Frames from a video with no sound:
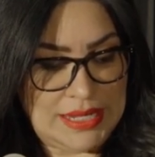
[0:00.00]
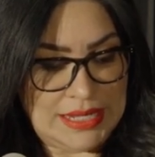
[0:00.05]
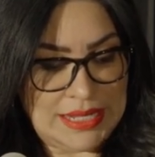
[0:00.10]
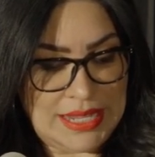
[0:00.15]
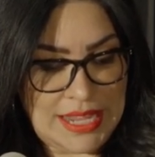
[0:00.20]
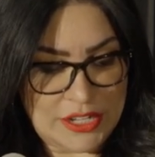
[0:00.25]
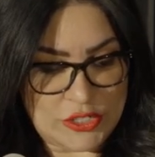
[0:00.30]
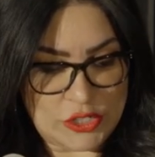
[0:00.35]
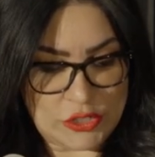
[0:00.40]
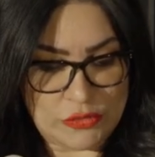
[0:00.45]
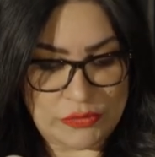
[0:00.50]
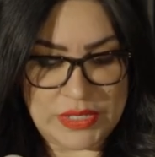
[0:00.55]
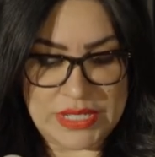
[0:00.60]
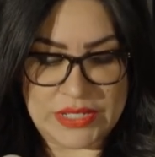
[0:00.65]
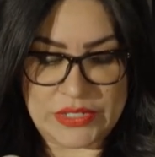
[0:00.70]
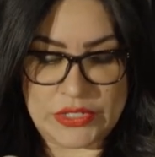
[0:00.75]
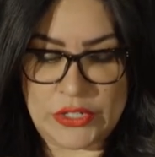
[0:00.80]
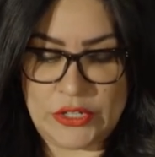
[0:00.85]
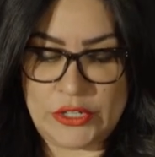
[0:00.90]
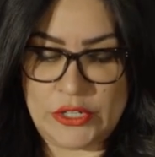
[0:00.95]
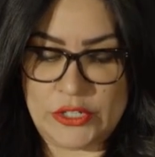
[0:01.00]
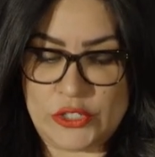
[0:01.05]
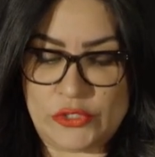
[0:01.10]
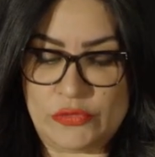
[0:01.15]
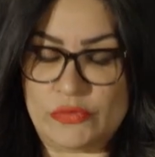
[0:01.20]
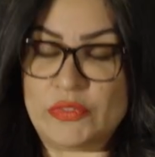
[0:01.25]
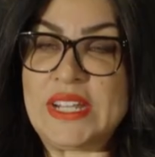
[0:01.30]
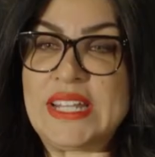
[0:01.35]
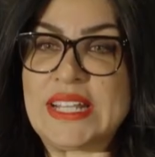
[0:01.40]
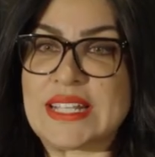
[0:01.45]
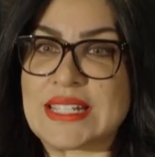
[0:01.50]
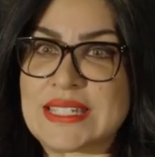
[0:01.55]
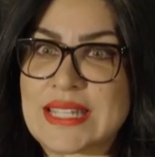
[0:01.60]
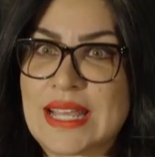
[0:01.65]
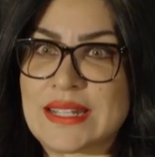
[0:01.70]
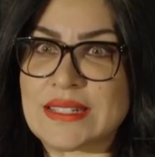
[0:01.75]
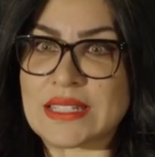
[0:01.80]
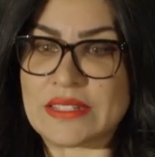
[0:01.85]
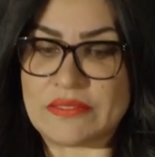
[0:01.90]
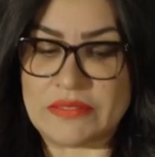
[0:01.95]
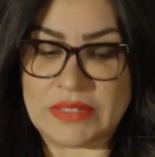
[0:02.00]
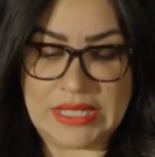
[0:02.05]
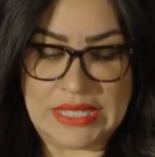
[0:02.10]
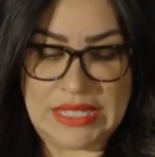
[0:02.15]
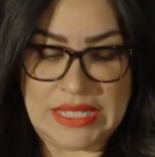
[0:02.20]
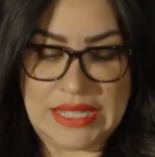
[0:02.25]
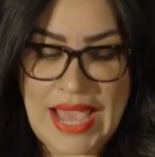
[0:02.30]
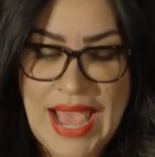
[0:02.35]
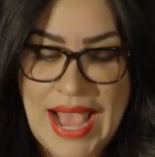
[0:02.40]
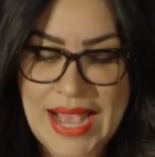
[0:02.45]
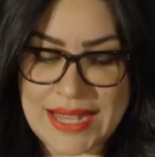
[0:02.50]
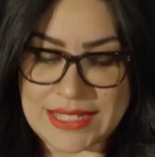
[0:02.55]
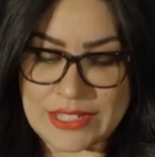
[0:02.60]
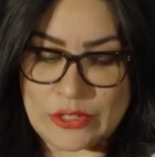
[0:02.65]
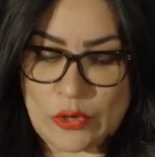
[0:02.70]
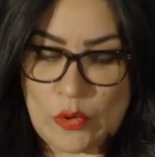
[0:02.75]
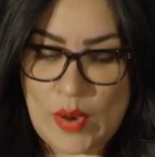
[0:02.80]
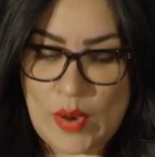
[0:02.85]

engage in research, read extensively, ask